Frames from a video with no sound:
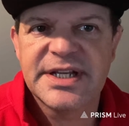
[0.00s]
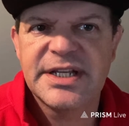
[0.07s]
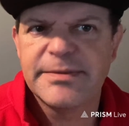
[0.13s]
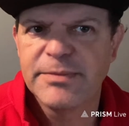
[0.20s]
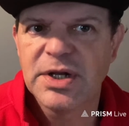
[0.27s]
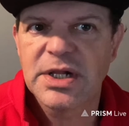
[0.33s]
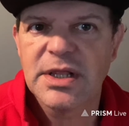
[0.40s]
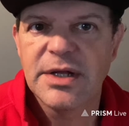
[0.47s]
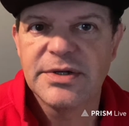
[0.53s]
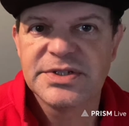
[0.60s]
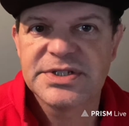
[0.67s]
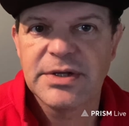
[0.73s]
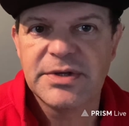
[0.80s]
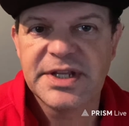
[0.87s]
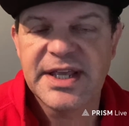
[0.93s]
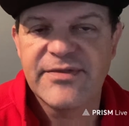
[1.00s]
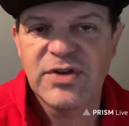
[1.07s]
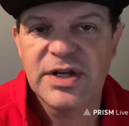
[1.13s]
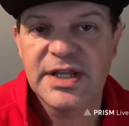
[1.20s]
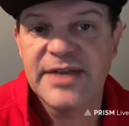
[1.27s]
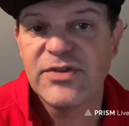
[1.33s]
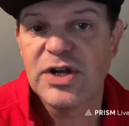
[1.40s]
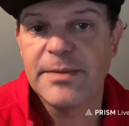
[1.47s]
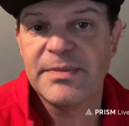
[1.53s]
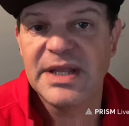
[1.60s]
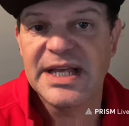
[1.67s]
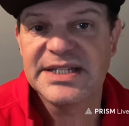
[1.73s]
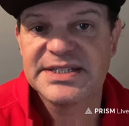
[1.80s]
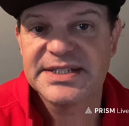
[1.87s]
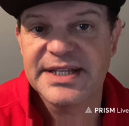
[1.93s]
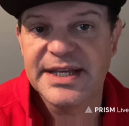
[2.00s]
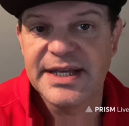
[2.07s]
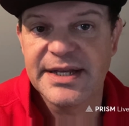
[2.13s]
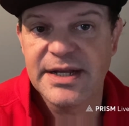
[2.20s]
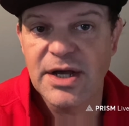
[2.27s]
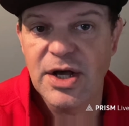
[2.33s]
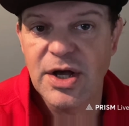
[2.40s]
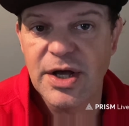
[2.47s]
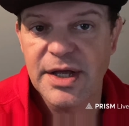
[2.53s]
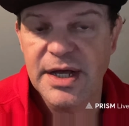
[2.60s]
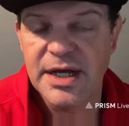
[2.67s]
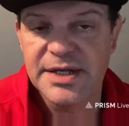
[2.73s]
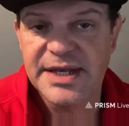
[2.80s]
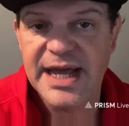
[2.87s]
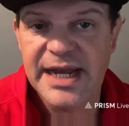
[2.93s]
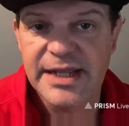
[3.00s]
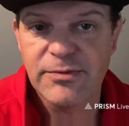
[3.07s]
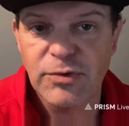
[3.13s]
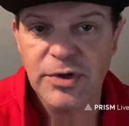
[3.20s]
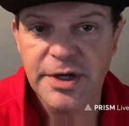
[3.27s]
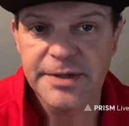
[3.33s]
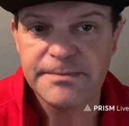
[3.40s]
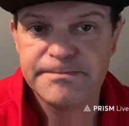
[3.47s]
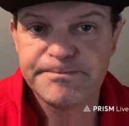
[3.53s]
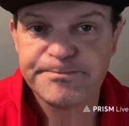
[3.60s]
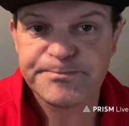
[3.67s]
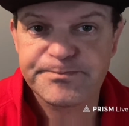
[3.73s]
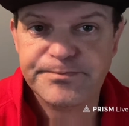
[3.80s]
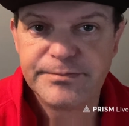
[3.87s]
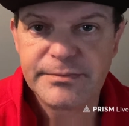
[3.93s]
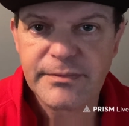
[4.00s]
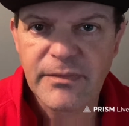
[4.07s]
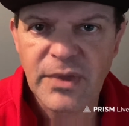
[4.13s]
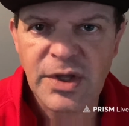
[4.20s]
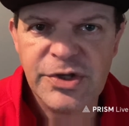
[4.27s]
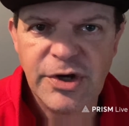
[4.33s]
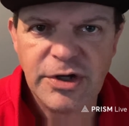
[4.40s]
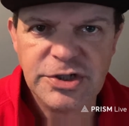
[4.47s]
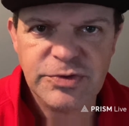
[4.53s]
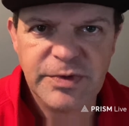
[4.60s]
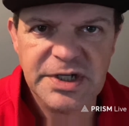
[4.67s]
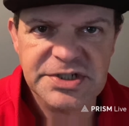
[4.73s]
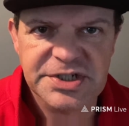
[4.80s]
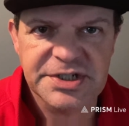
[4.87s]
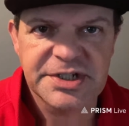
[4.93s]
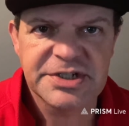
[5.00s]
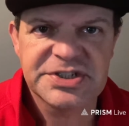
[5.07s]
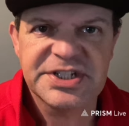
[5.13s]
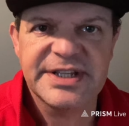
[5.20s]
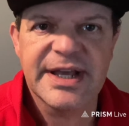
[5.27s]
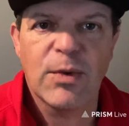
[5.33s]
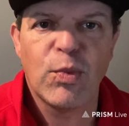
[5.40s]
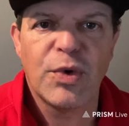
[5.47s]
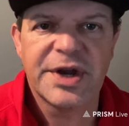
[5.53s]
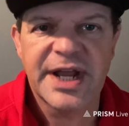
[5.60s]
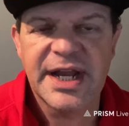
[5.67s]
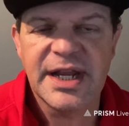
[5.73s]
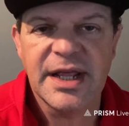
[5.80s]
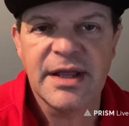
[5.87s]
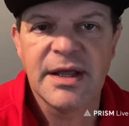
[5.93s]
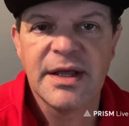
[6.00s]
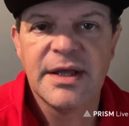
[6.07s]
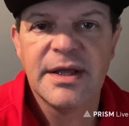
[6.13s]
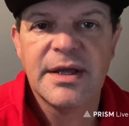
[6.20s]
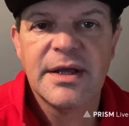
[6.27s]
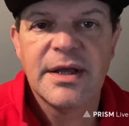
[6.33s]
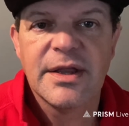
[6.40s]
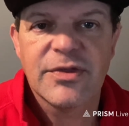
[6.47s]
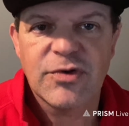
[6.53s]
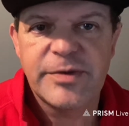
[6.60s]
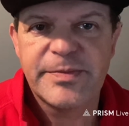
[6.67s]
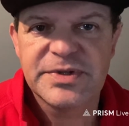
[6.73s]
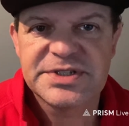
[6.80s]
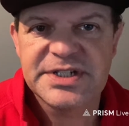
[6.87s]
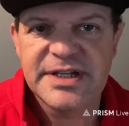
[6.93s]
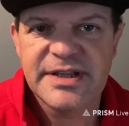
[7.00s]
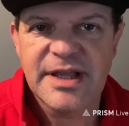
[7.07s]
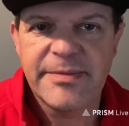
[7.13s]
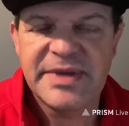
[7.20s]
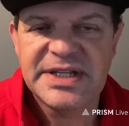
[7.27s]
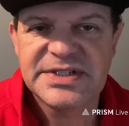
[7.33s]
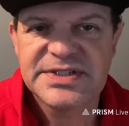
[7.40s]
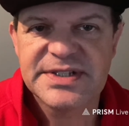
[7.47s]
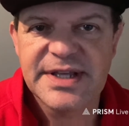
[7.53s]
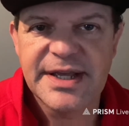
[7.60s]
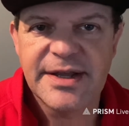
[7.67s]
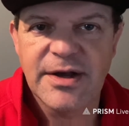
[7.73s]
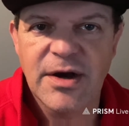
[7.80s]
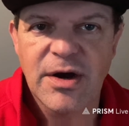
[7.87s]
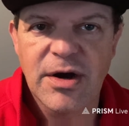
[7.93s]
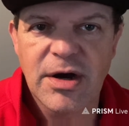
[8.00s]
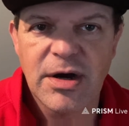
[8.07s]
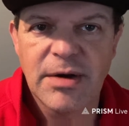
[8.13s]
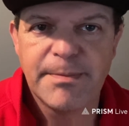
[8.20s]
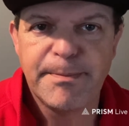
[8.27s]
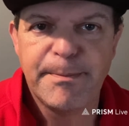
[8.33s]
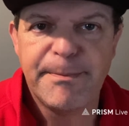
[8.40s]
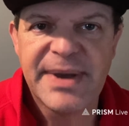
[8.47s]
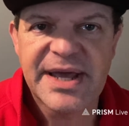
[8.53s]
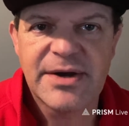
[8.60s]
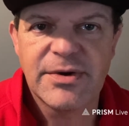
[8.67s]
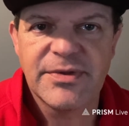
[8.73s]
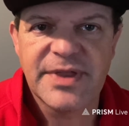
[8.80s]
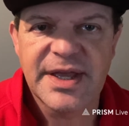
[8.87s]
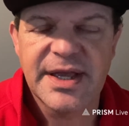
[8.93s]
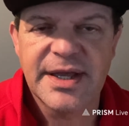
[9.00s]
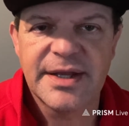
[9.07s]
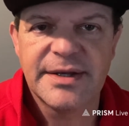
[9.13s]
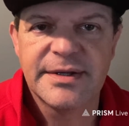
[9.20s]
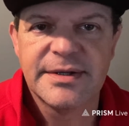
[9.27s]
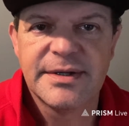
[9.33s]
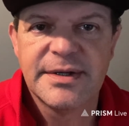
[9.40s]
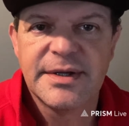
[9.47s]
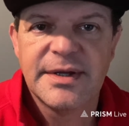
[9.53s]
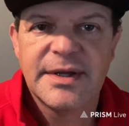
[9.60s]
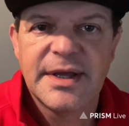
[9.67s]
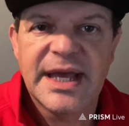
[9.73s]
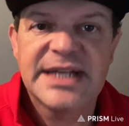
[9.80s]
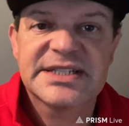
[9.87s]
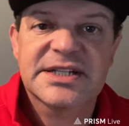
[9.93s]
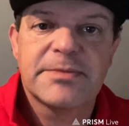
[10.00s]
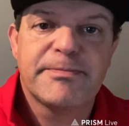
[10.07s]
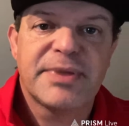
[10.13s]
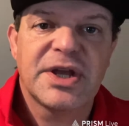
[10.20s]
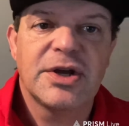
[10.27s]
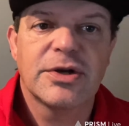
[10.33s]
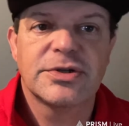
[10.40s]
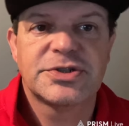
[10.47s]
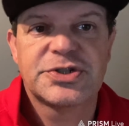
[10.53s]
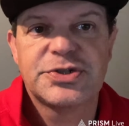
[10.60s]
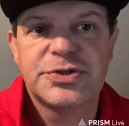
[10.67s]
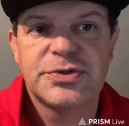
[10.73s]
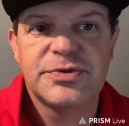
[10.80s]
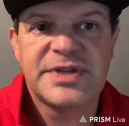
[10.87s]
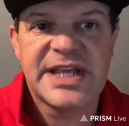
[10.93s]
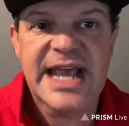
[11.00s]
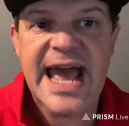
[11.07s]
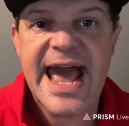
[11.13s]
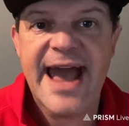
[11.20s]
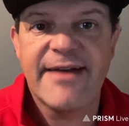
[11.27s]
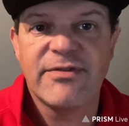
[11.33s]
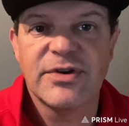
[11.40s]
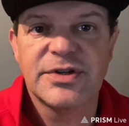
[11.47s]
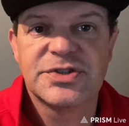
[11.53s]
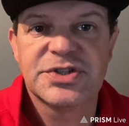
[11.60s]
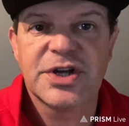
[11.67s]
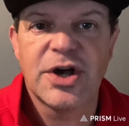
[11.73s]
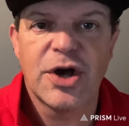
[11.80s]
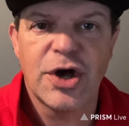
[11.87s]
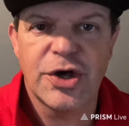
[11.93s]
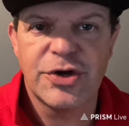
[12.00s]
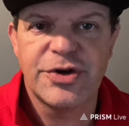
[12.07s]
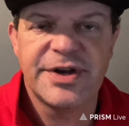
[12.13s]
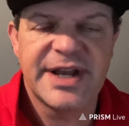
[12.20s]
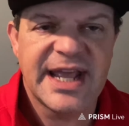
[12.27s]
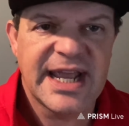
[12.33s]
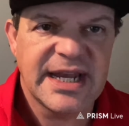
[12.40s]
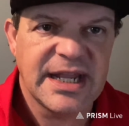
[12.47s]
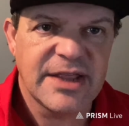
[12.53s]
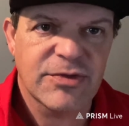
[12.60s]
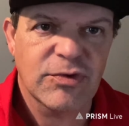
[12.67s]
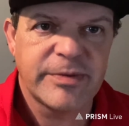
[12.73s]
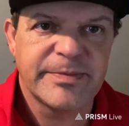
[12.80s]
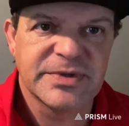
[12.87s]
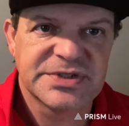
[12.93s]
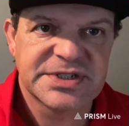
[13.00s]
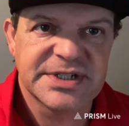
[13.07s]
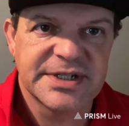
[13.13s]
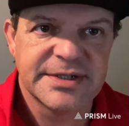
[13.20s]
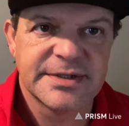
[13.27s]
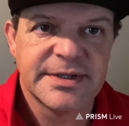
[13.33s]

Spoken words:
but close, only giving up less than 91 yards rushing. You see that 183%. That means they are better than, as compared to the average, 183%